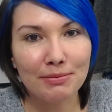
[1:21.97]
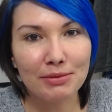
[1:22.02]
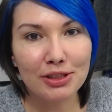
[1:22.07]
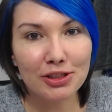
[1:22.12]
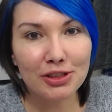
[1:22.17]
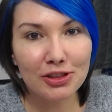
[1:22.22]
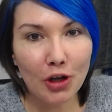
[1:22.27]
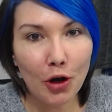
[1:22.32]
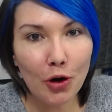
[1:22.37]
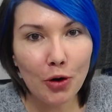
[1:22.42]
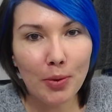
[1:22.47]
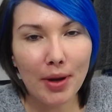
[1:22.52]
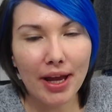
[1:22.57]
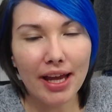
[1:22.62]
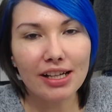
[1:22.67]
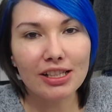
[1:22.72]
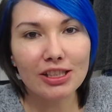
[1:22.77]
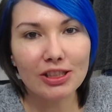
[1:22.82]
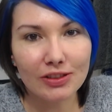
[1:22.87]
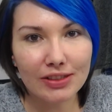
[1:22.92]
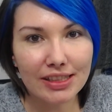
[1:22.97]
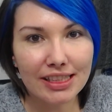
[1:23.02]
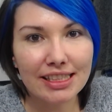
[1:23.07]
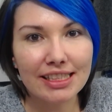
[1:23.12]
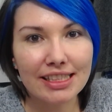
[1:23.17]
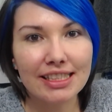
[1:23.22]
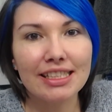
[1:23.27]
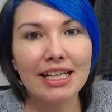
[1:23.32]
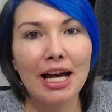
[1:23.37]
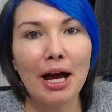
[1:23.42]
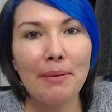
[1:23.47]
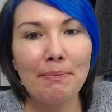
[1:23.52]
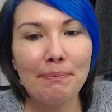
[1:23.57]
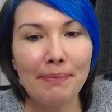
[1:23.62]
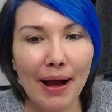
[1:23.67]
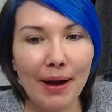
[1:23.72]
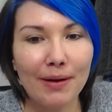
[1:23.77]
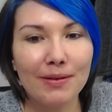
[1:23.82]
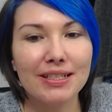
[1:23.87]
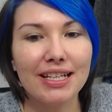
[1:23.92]
I'm so excited
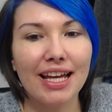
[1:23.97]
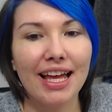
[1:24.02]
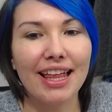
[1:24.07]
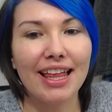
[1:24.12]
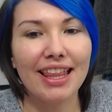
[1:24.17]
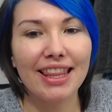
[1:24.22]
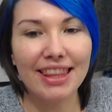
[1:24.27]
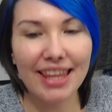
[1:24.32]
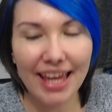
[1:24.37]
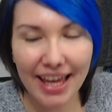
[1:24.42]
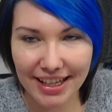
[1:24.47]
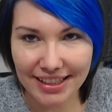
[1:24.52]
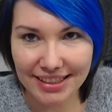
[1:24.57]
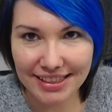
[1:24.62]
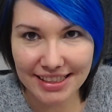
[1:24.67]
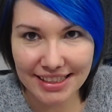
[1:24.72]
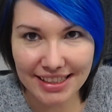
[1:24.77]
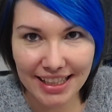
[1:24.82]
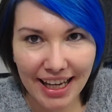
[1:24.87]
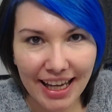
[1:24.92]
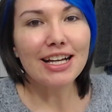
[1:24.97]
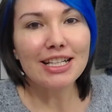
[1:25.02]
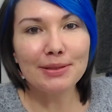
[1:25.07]
about this.